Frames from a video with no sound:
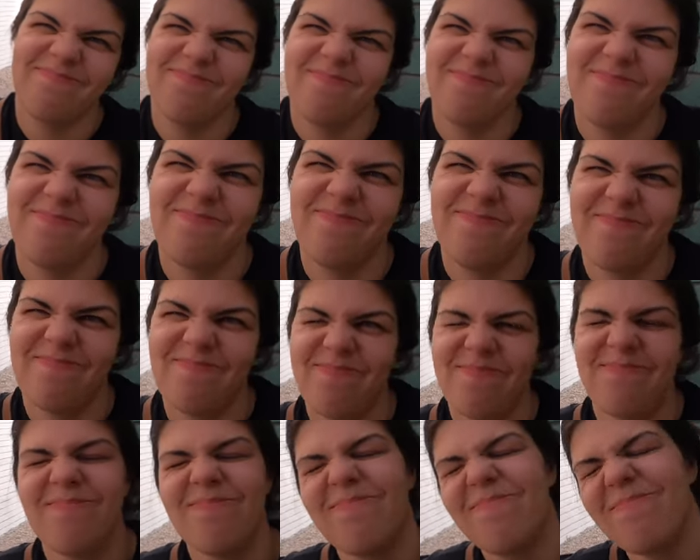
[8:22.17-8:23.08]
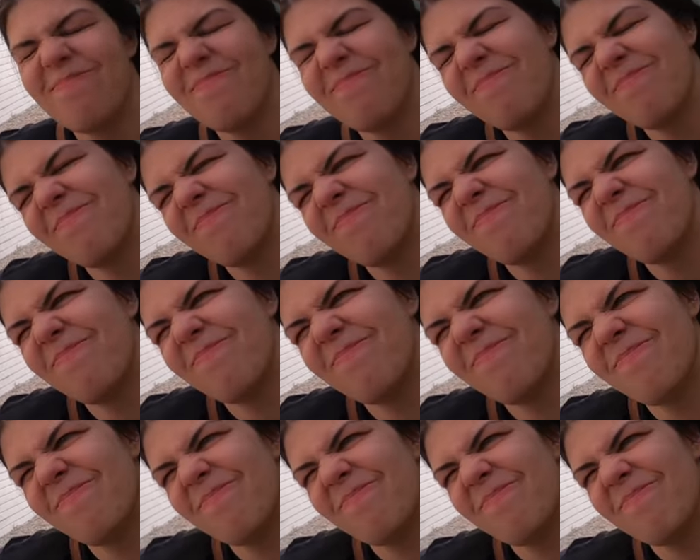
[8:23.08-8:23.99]
Is it is it hard putting the stuff
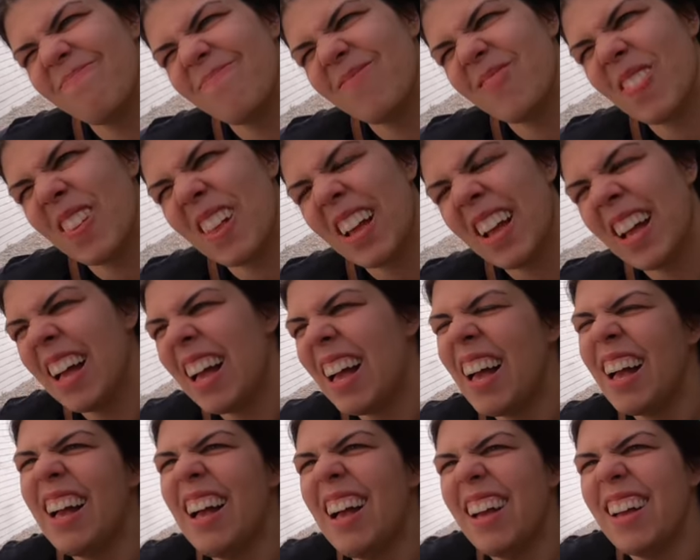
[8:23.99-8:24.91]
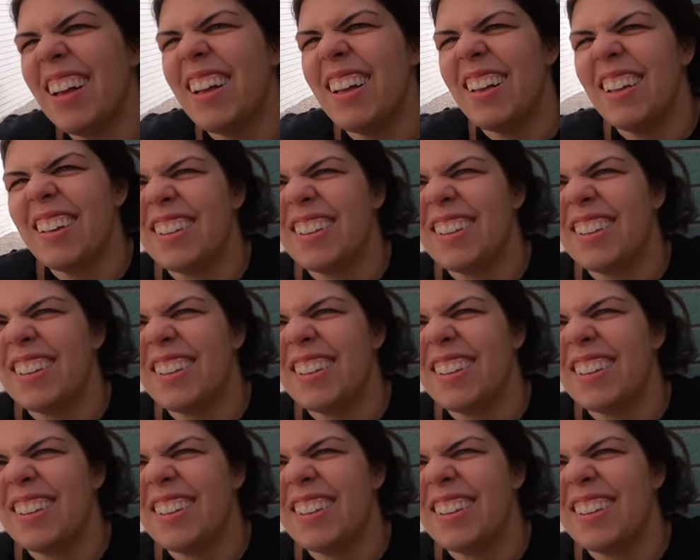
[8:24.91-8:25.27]
in? It kind of sucks